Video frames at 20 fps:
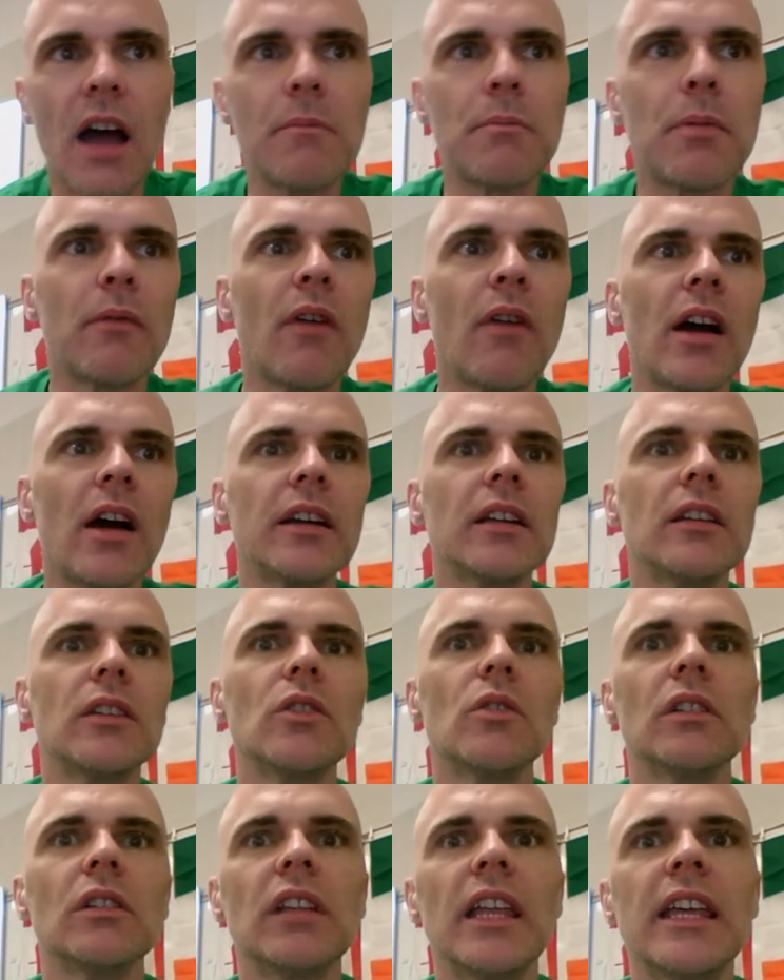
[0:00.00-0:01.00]
I
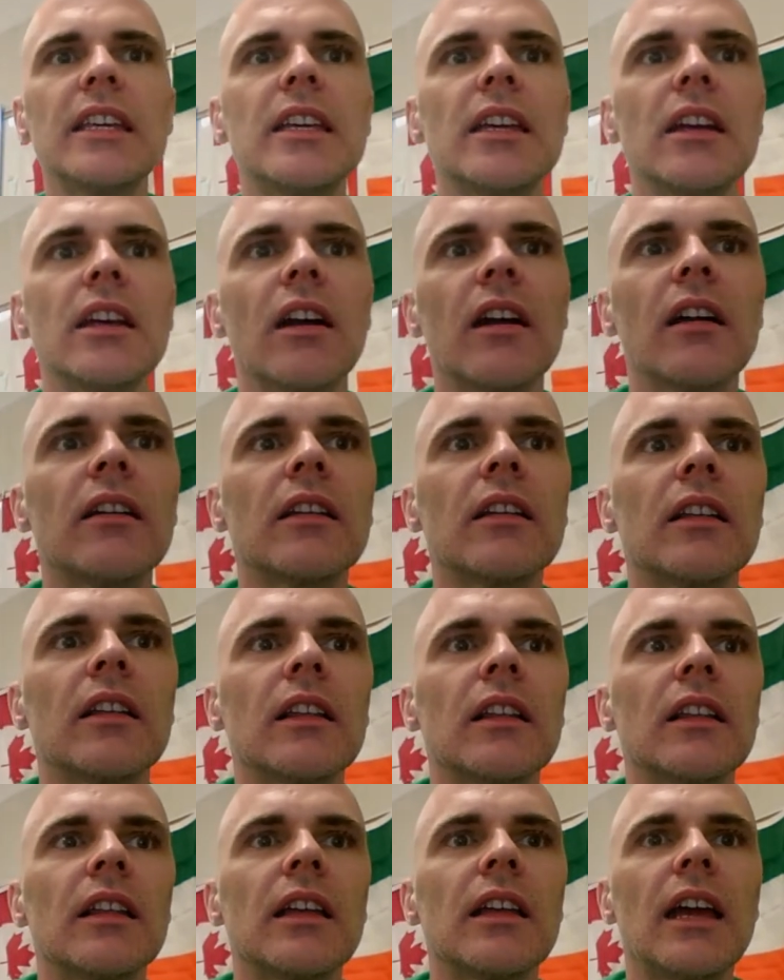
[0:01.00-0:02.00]
provided you a link here.
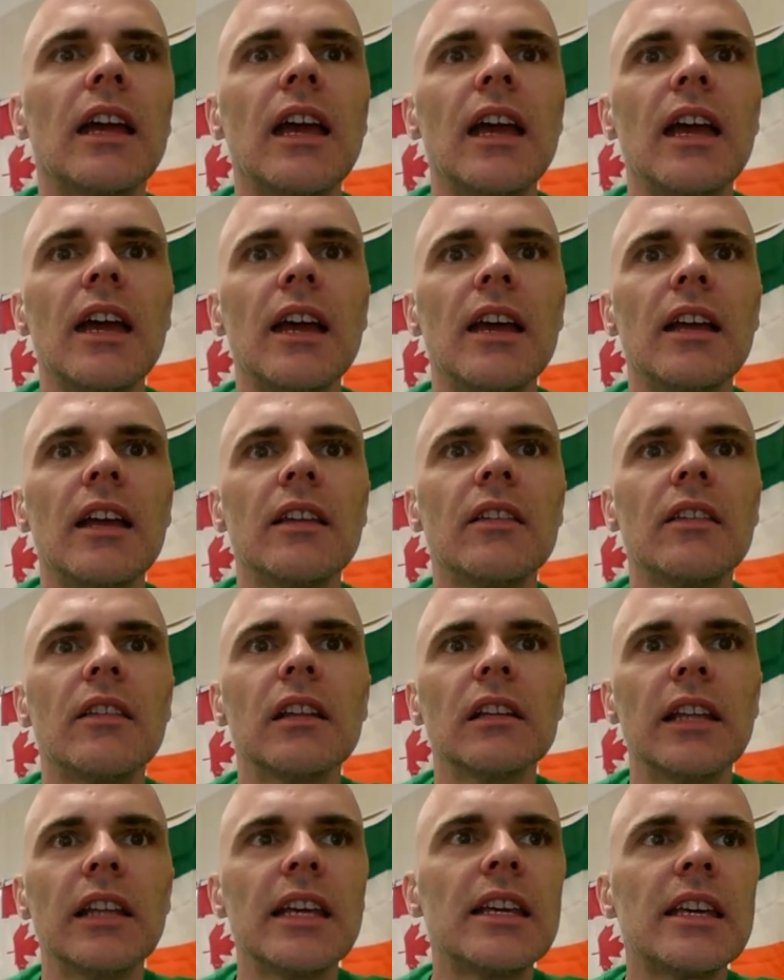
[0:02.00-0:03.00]

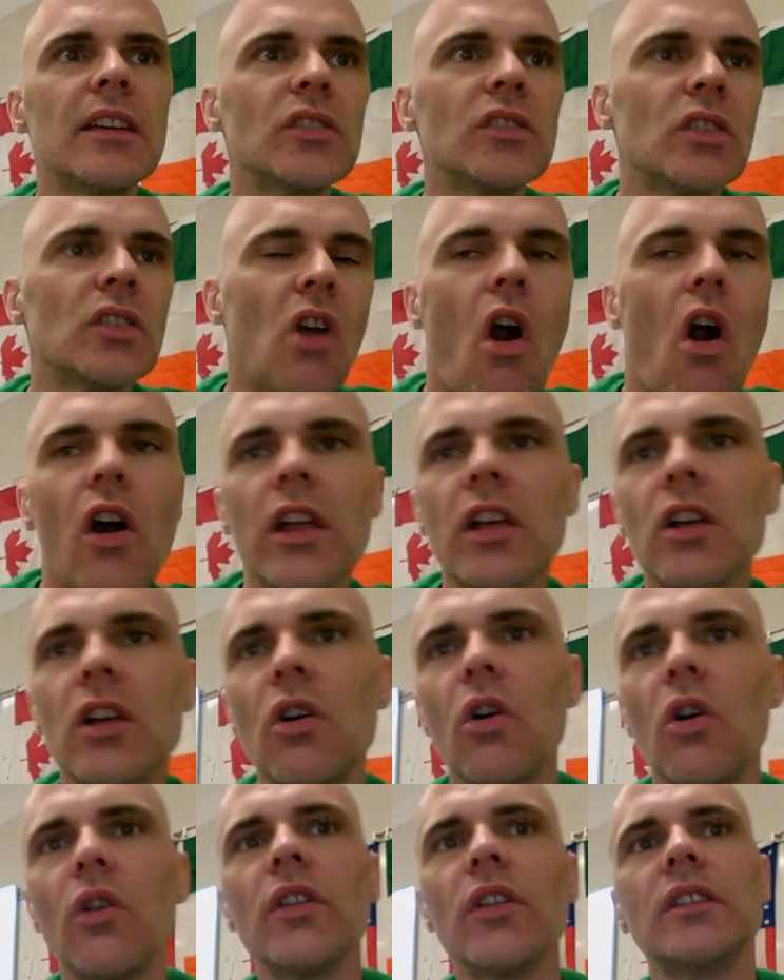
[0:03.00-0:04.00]
And the link is an
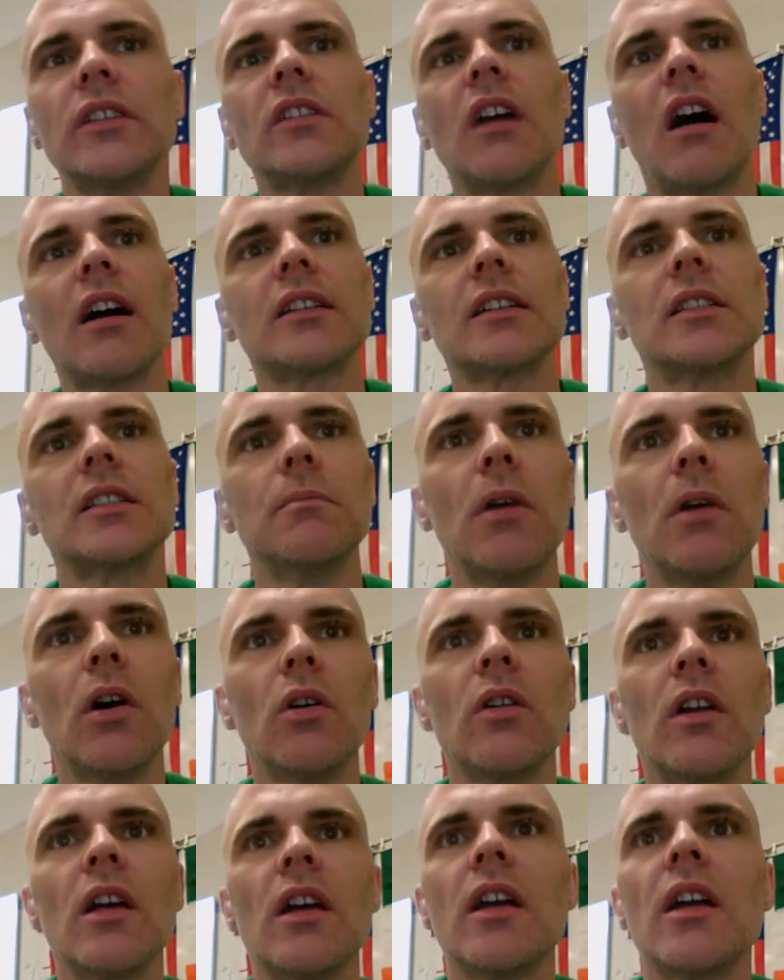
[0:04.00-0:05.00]
article that talks
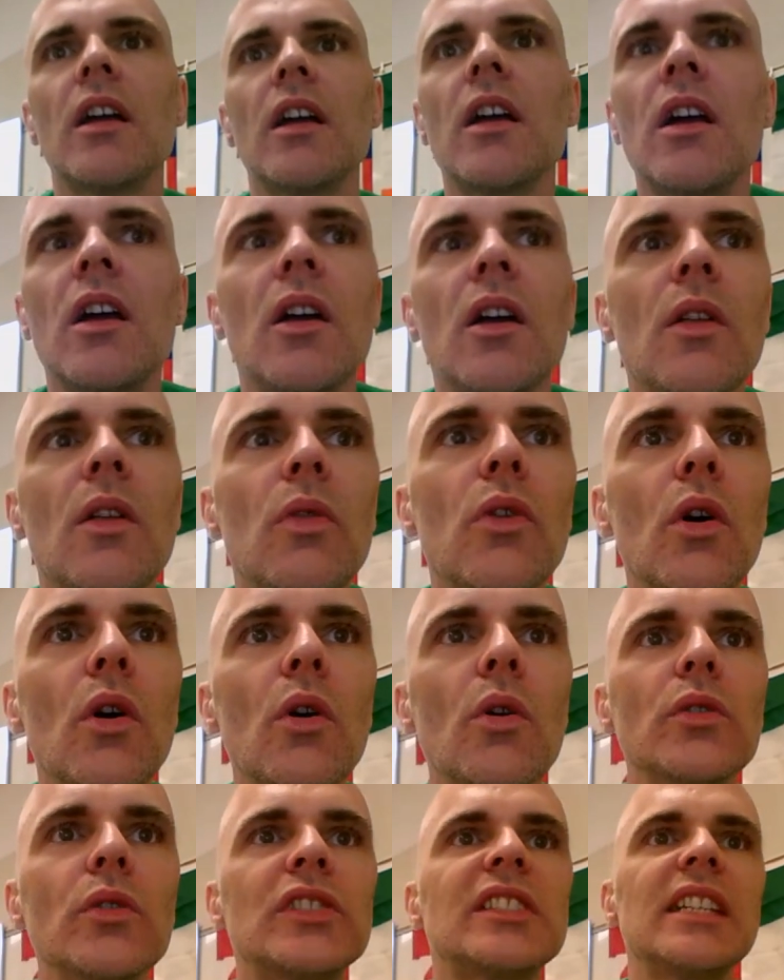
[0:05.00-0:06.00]
about
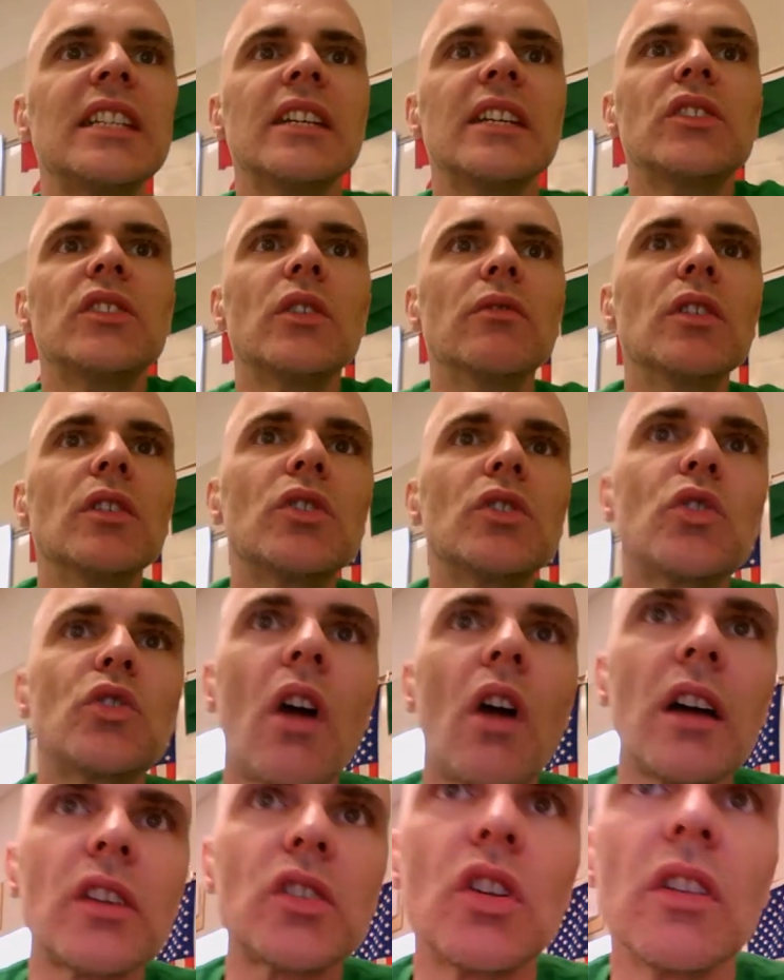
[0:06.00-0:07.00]
those seeds of
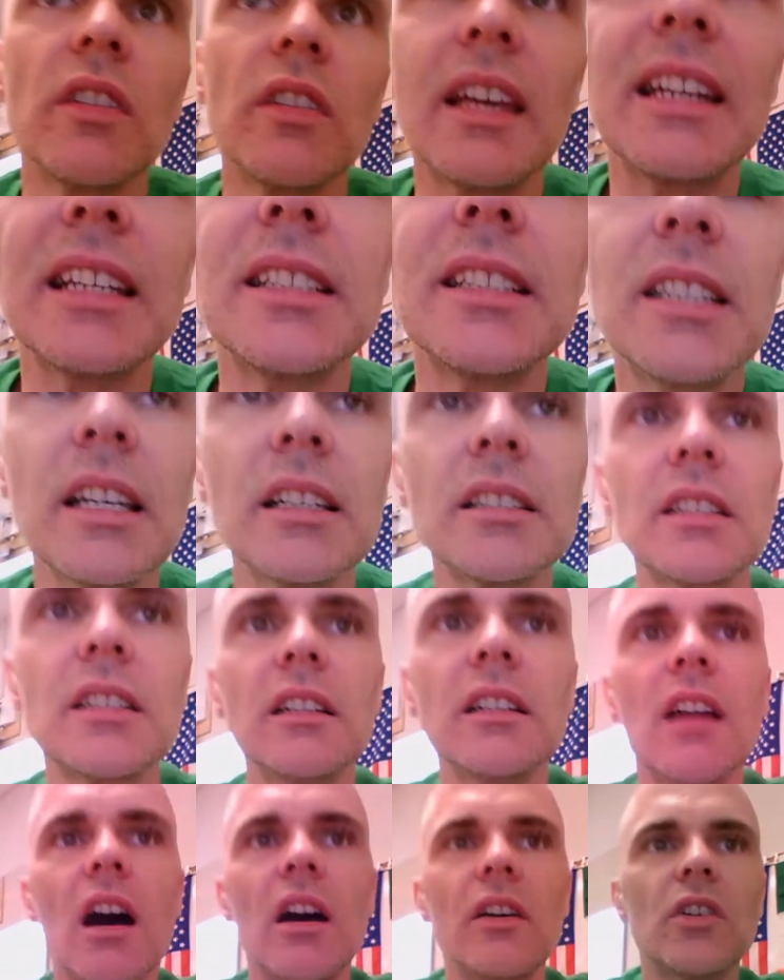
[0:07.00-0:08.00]
destruction that
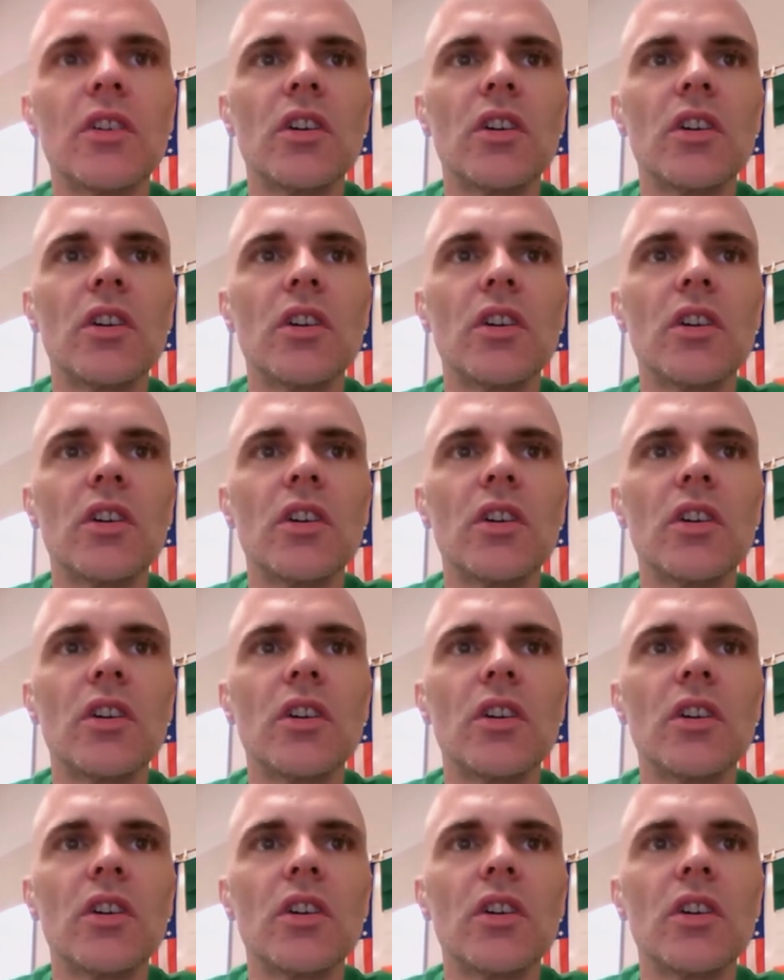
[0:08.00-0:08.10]
existed